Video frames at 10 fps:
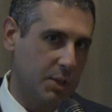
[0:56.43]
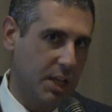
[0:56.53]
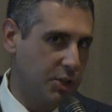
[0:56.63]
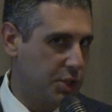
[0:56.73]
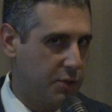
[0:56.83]
it's
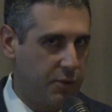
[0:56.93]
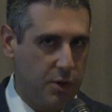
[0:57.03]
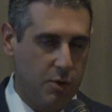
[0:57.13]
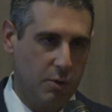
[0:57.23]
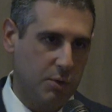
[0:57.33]
not just a
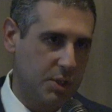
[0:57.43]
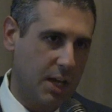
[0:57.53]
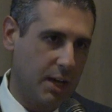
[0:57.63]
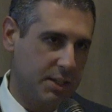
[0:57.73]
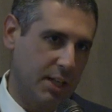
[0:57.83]
few
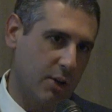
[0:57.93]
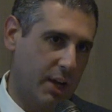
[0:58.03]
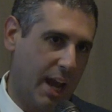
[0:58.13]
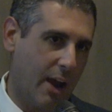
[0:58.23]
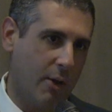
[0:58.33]
stocks that are
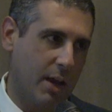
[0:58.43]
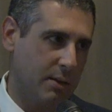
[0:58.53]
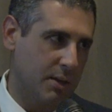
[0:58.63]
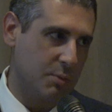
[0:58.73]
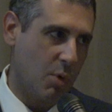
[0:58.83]

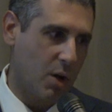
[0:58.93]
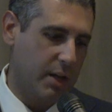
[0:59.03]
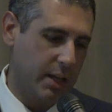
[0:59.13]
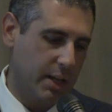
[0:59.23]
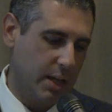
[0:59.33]
carrying this
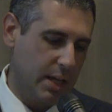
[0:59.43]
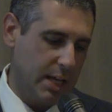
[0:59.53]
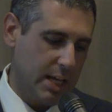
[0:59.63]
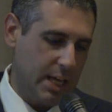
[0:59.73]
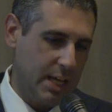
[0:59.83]
market,
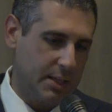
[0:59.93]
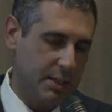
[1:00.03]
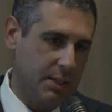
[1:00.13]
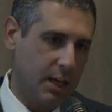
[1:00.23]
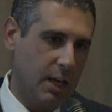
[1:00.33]

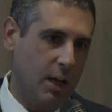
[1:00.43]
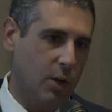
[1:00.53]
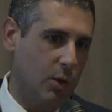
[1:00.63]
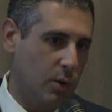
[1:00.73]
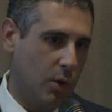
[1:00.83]
it's a
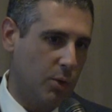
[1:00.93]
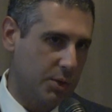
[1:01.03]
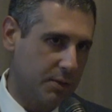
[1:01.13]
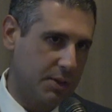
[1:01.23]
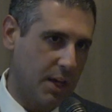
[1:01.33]
whole
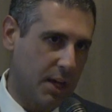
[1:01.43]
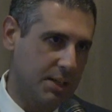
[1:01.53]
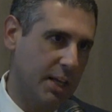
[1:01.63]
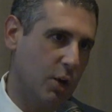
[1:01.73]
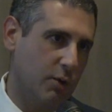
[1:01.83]
host of
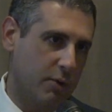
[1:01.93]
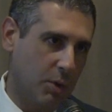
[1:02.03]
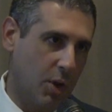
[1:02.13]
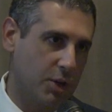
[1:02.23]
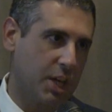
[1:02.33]
stocks. They go
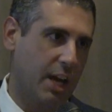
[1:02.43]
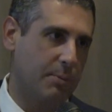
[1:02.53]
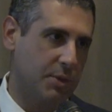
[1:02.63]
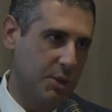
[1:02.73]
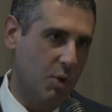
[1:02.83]
from large
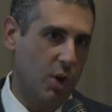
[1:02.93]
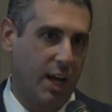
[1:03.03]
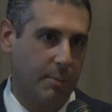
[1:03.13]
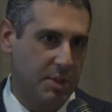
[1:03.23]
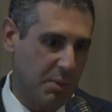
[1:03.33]
cap to small
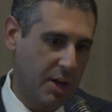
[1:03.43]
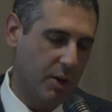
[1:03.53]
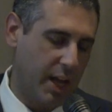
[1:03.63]
cap to micro